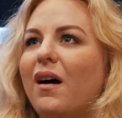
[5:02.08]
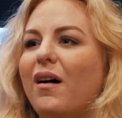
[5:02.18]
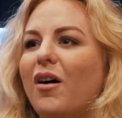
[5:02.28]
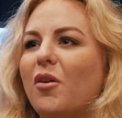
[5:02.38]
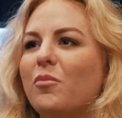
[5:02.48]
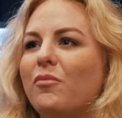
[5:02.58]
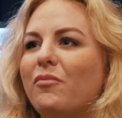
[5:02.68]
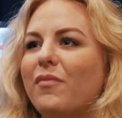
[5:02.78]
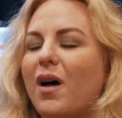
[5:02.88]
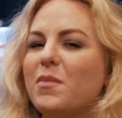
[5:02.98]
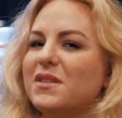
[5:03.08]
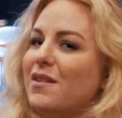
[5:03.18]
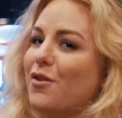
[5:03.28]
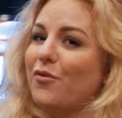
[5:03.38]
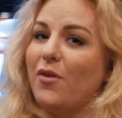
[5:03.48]
I'm a
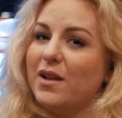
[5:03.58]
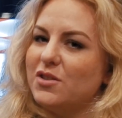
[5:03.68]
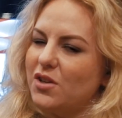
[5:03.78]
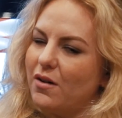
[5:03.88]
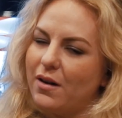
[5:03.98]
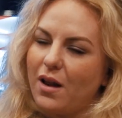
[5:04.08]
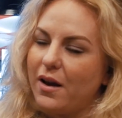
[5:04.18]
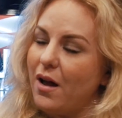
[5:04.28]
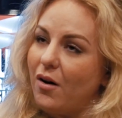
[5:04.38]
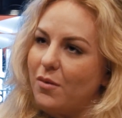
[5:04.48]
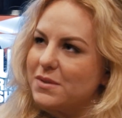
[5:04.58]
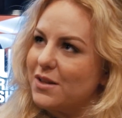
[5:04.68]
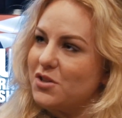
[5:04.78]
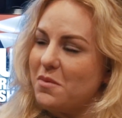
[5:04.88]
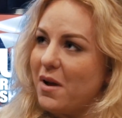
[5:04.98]
sucker for Ed Sheeran. I know, I'm
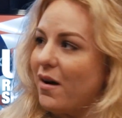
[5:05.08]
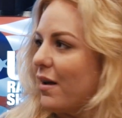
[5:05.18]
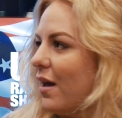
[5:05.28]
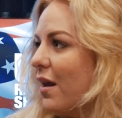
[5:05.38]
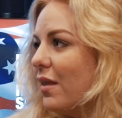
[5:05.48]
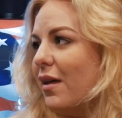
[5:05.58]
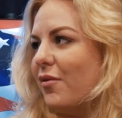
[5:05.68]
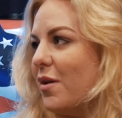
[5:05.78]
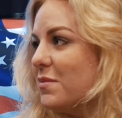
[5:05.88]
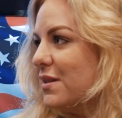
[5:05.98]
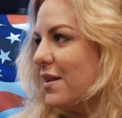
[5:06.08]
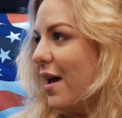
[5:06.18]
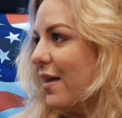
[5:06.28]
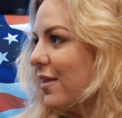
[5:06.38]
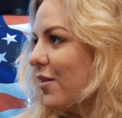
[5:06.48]
such an American. I love him to
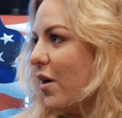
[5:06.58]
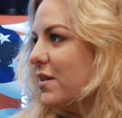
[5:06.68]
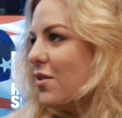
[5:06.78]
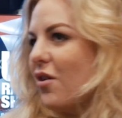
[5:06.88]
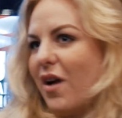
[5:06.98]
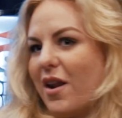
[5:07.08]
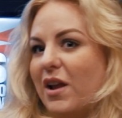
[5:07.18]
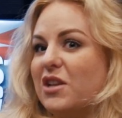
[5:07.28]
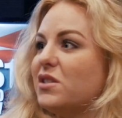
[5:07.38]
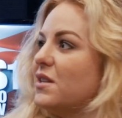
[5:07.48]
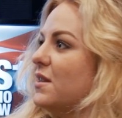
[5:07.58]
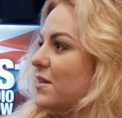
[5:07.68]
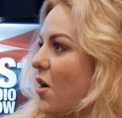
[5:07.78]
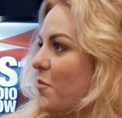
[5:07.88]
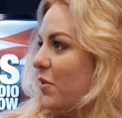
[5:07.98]
death. Great songwriter. He just did his
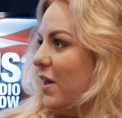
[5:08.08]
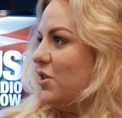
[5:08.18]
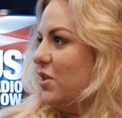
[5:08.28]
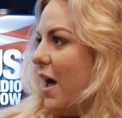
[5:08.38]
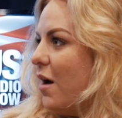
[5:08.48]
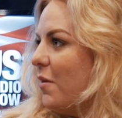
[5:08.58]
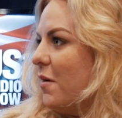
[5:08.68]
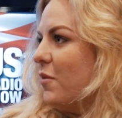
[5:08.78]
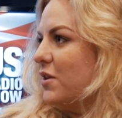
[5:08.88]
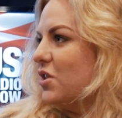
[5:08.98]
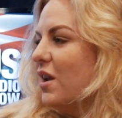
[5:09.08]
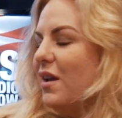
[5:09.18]
compilation album, which